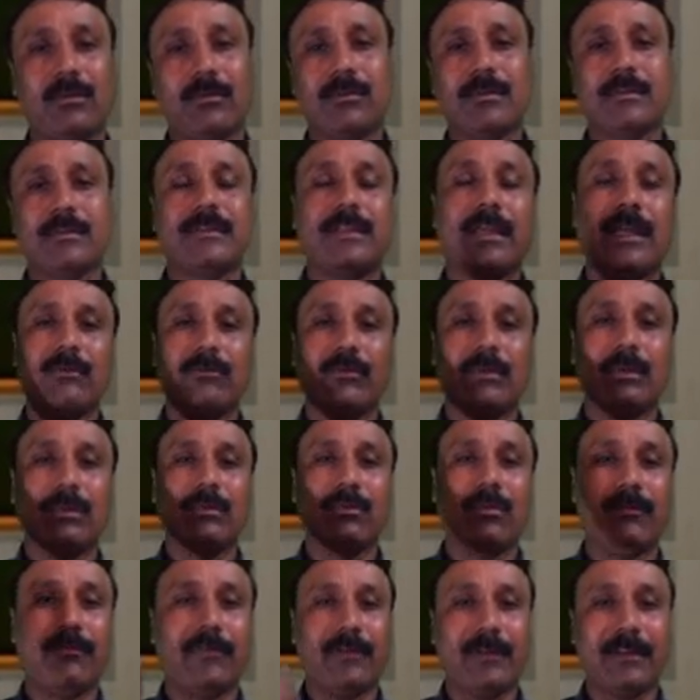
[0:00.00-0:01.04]
rules, then we'll
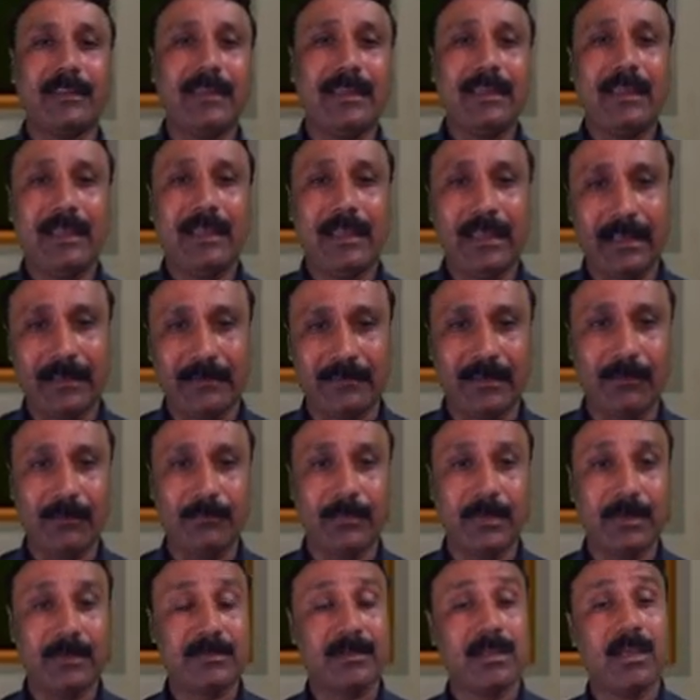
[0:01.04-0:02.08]
go for the
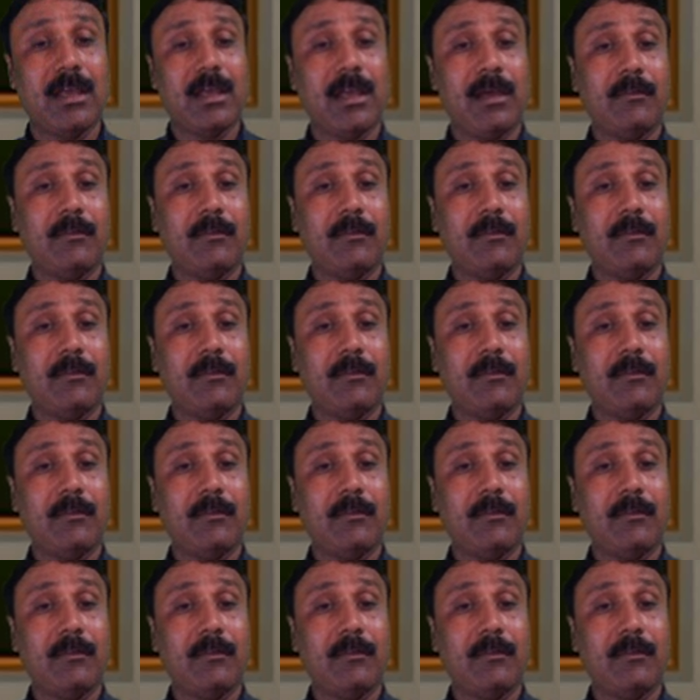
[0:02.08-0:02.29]
examples.